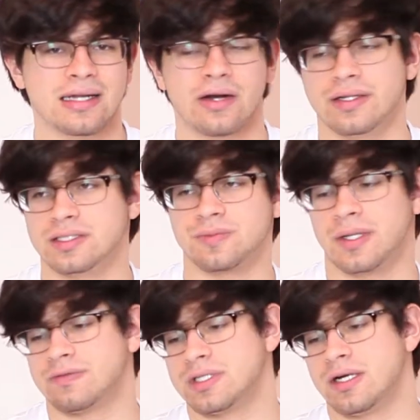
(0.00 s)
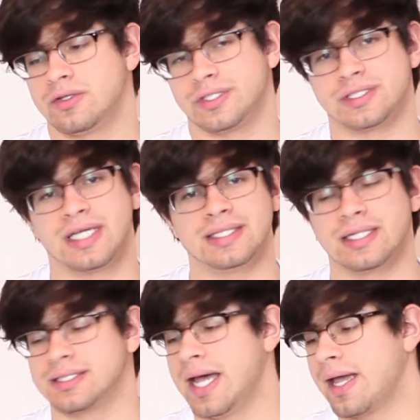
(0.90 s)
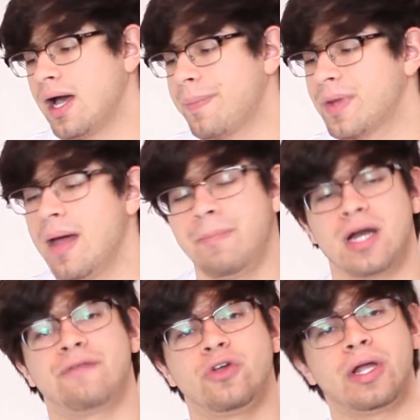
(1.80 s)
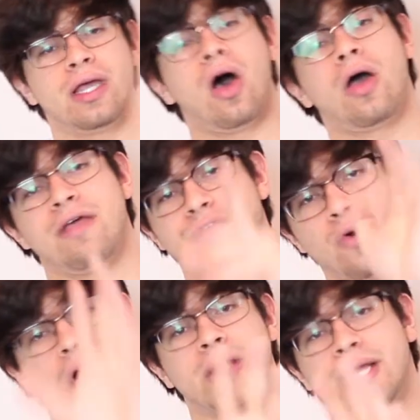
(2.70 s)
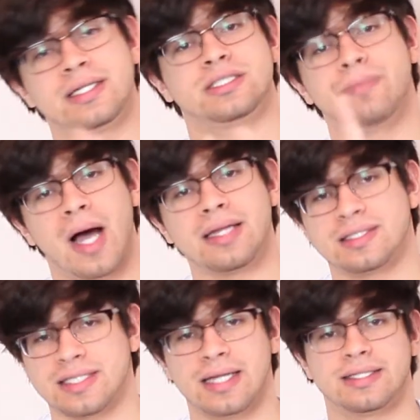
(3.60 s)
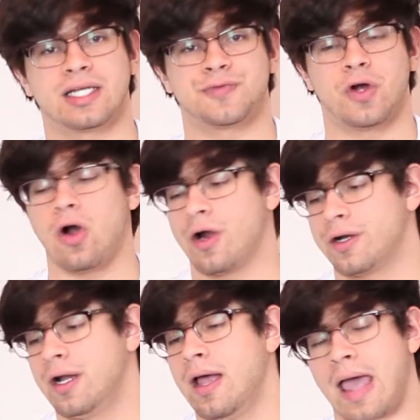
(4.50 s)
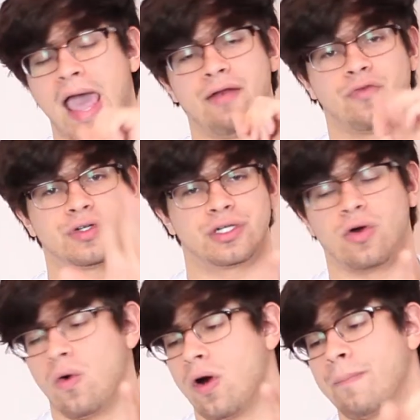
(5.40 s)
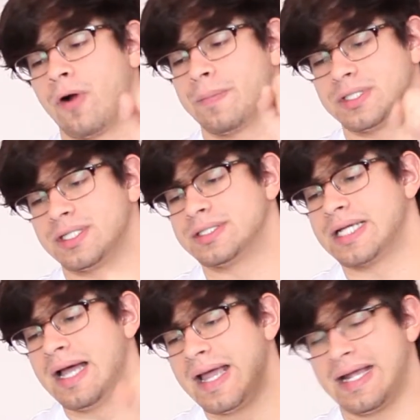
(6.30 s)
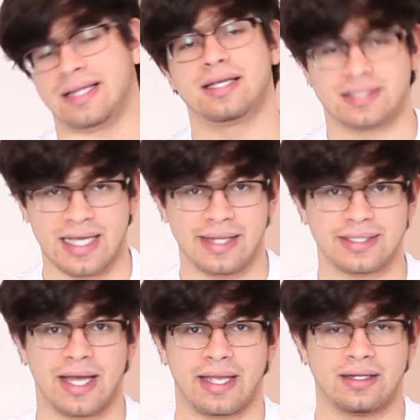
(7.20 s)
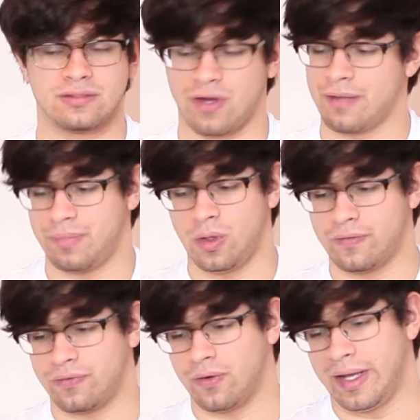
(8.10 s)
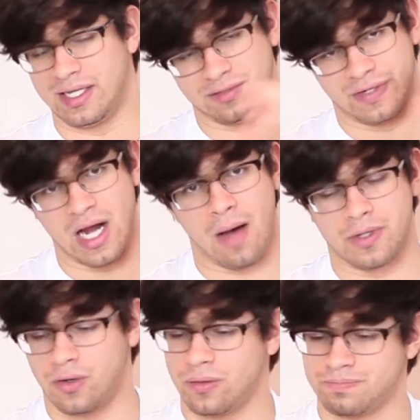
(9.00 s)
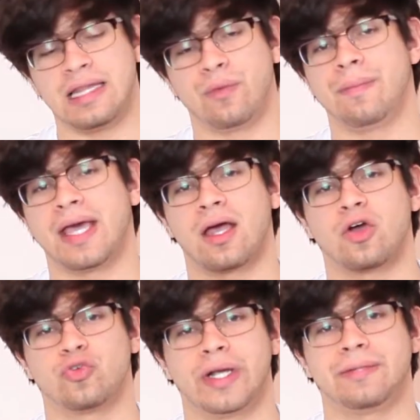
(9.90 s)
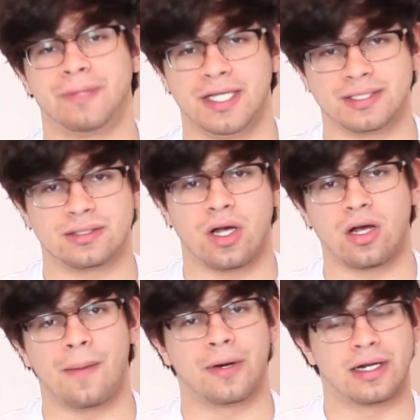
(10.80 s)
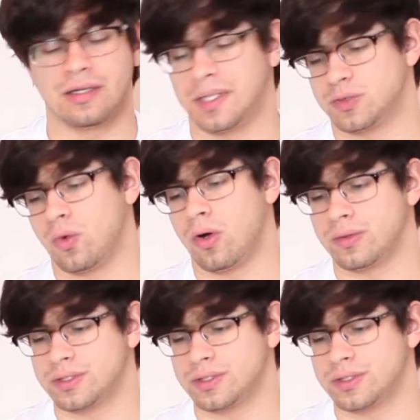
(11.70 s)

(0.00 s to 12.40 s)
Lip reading: I don't need to spend $50 on a skate deck to hang up. But if you are into buying the skate decks for art and for decor purposes, get the skate deck. It is fucking beautiful. It is phenomenal. And it would make great pieces hung up on anybody's wall.